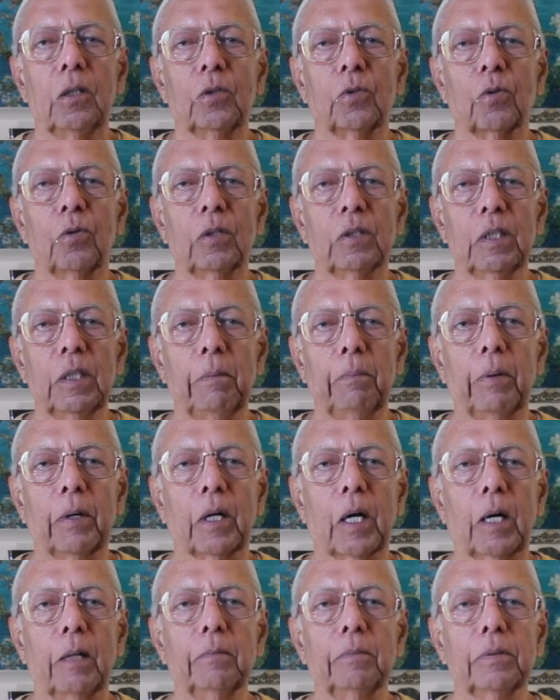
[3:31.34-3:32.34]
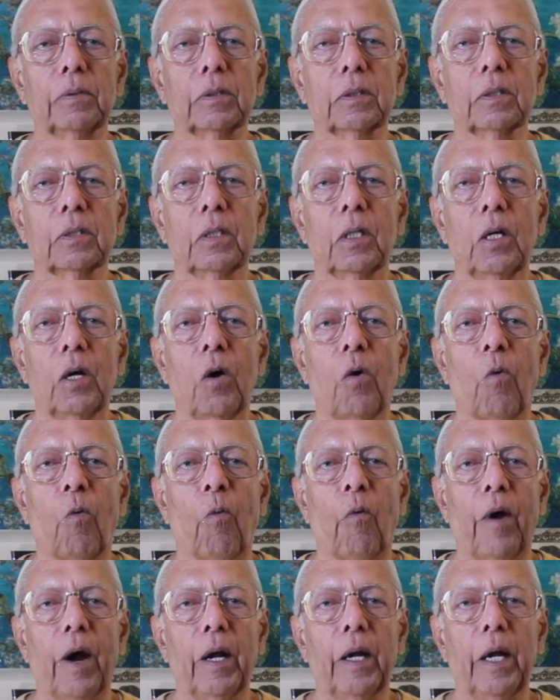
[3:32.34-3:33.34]
Tulsi becomes
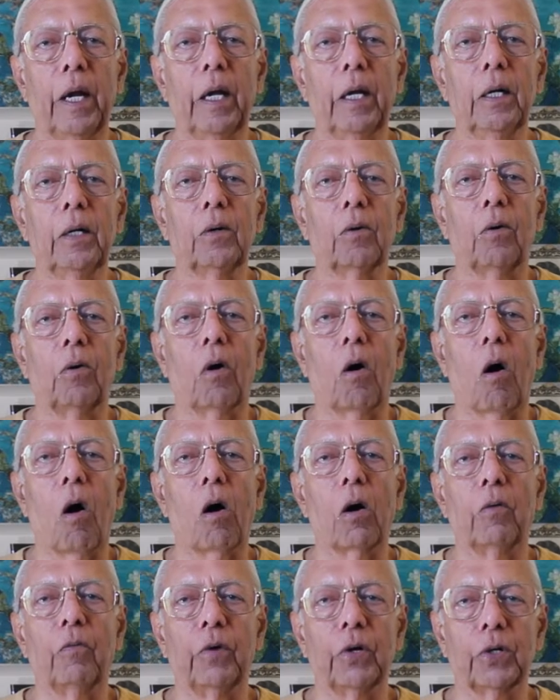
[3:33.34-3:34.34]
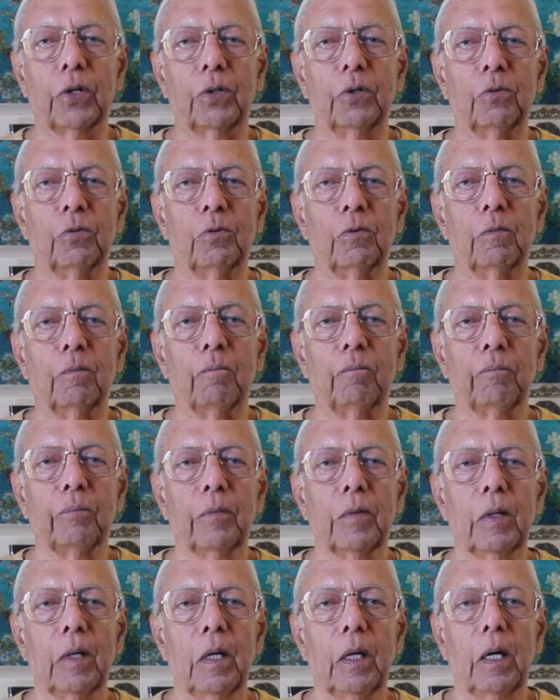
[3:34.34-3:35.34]
wedded to Lord Vishnu.
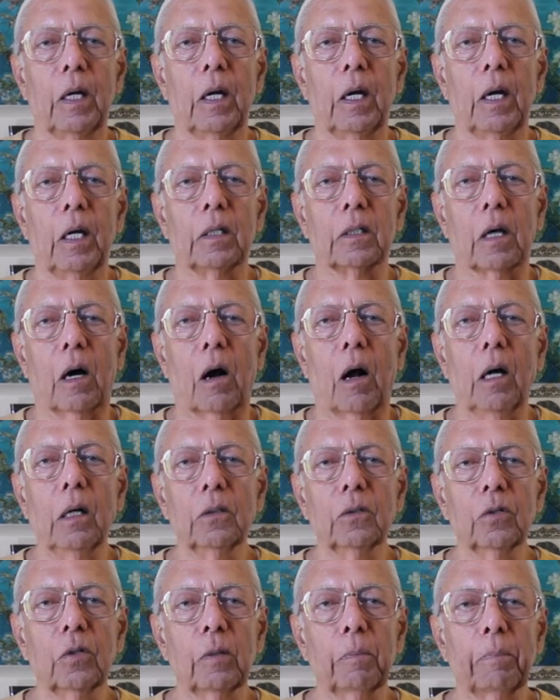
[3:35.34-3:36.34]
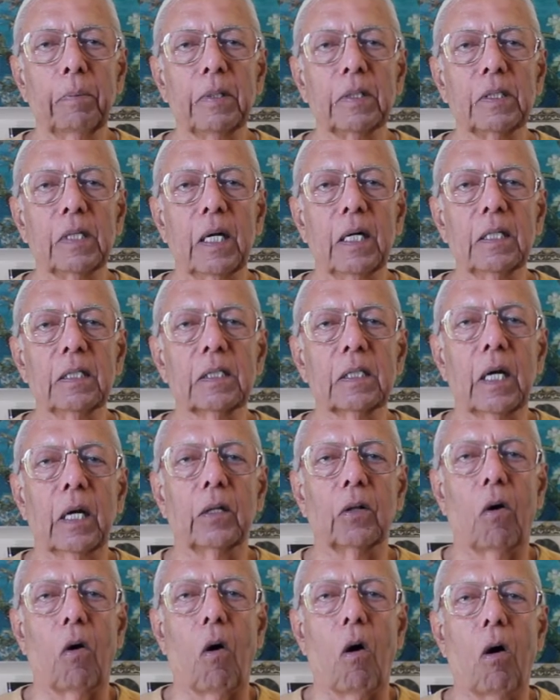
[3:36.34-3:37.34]
It also represents
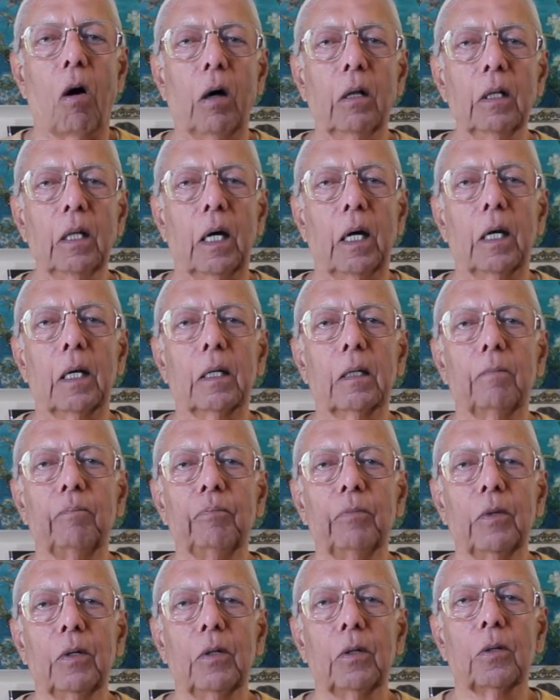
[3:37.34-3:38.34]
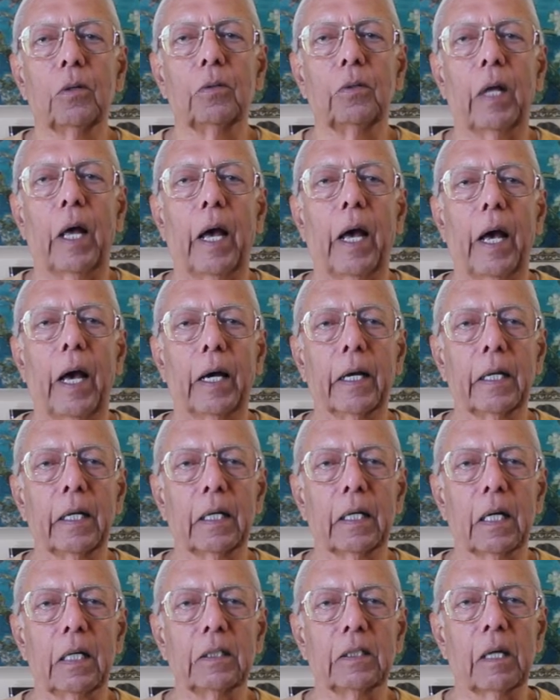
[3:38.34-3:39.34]
an honor to the
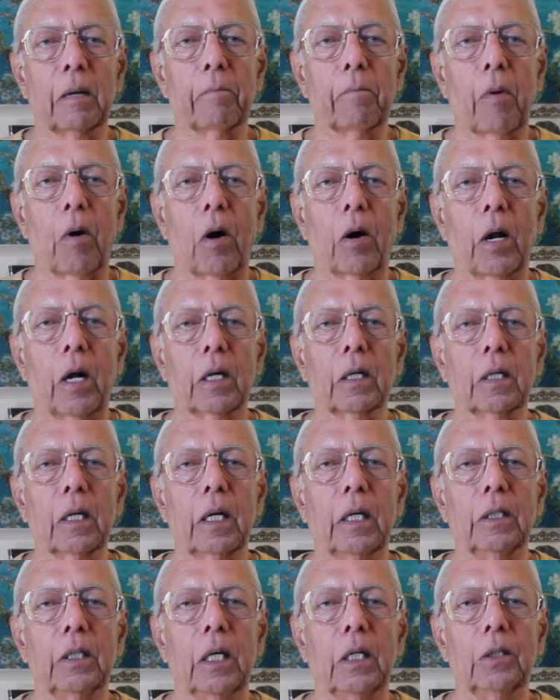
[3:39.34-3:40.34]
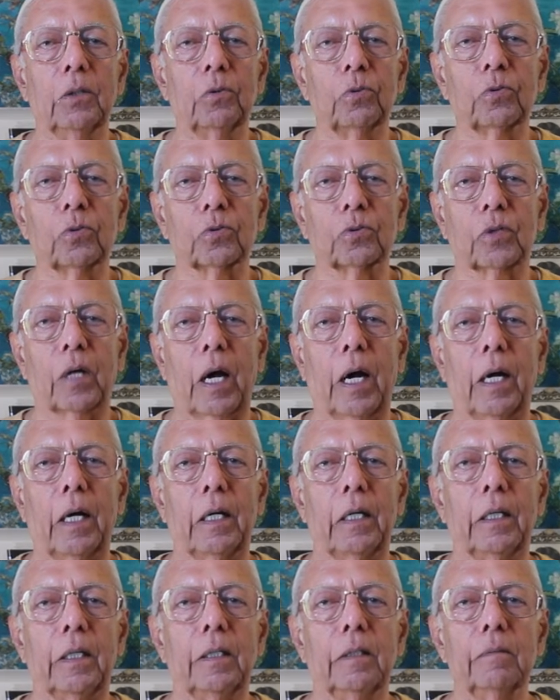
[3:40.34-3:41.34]
agriculture product in Hindu
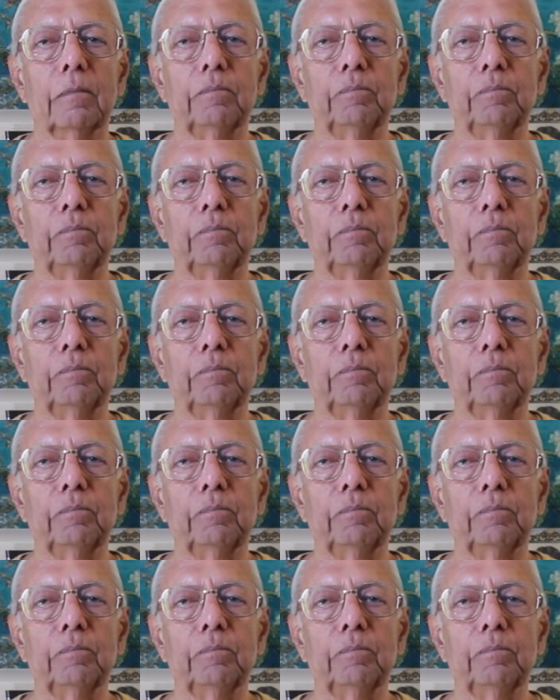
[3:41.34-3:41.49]
society.